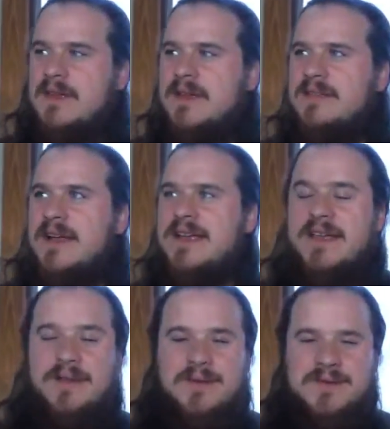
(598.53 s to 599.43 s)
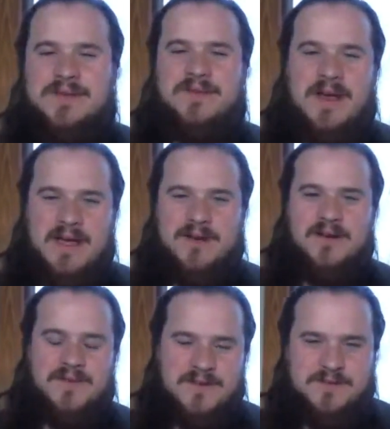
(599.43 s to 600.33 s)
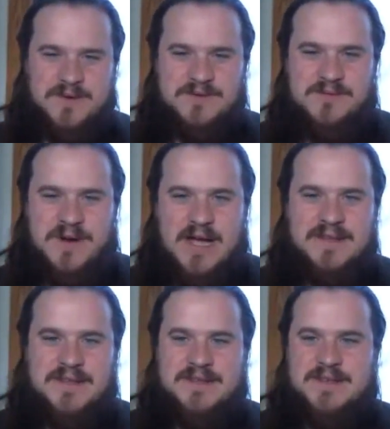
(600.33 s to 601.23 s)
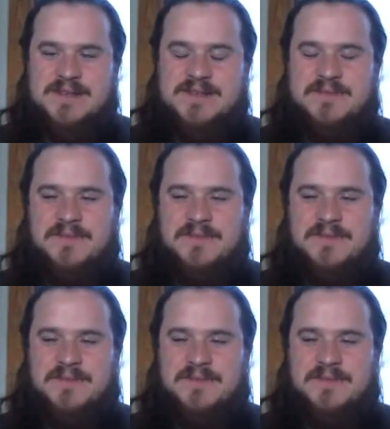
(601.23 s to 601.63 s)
that kindles the fire of our spiritual practices.